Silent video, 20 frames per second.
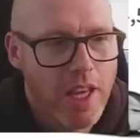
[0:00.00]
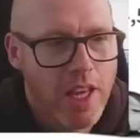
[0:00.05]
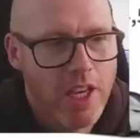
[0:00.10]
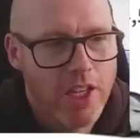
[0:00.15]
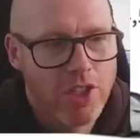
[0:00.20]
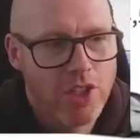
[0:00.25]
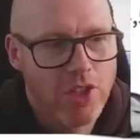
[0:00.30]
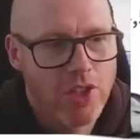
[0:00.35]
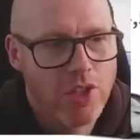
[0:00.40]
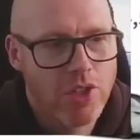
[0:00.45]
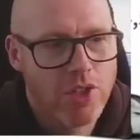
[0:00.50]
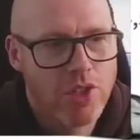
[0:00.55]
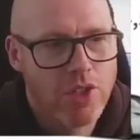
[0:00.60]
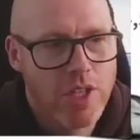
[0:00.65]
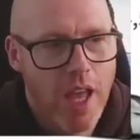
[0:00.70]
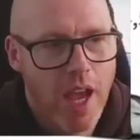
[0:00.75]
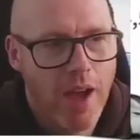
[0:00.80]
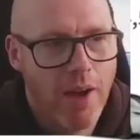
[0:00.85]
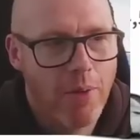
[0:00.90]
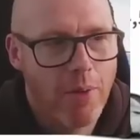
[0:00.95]
issues
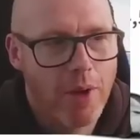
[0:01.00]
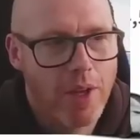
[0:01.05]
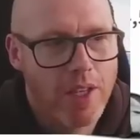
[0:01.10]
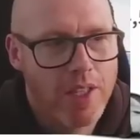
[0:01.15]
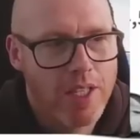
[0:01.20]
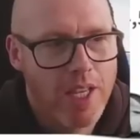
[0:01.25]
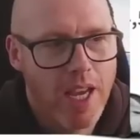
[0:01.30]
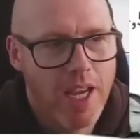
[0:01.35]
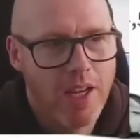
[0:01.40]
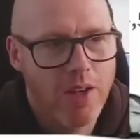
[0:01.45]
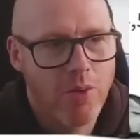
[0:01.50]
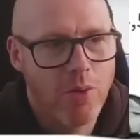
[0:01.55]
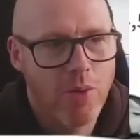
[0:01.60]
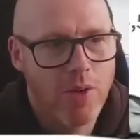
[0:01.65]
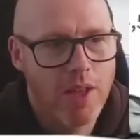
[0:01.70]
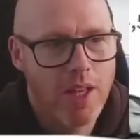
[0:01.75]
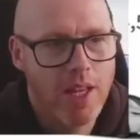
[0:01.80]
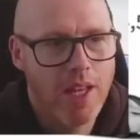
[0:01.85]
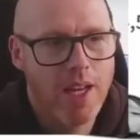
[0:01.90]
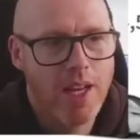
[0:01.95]
that were contained
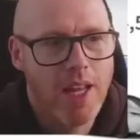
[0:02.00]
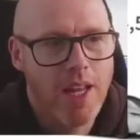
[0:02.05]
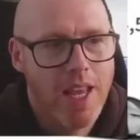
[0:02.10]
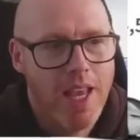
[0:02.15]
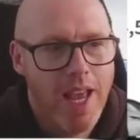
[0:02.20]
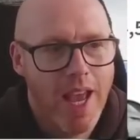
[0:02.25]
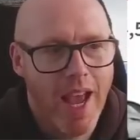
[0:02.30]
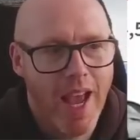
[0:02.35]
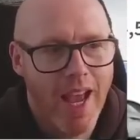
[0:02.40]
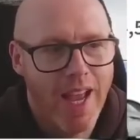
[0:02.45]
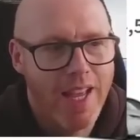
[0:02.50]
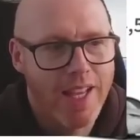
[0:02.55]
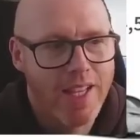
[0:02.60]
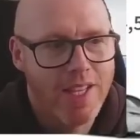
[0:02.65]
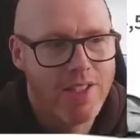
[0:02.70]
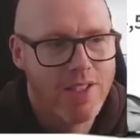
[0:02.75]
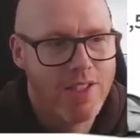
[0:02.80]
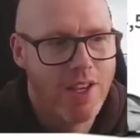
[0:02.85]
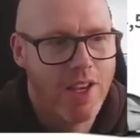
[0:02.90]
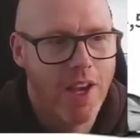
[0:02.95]
within.
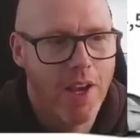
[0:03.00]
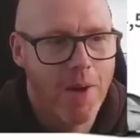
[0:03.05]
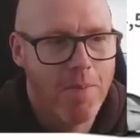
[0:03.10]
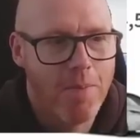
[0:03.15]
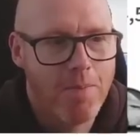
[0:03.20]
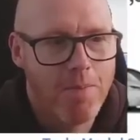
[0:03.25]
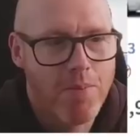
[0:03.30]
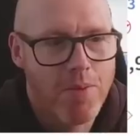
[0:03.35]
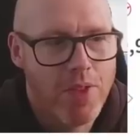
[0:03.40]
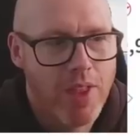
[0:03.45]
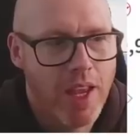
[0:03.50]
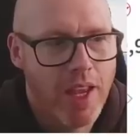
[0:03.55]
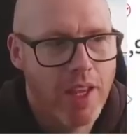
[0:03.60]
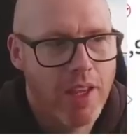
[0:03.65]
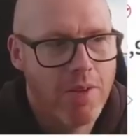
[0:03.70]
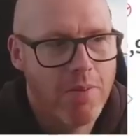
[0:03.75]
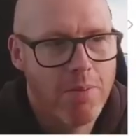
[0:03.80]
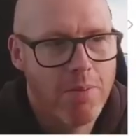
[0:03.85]
And there can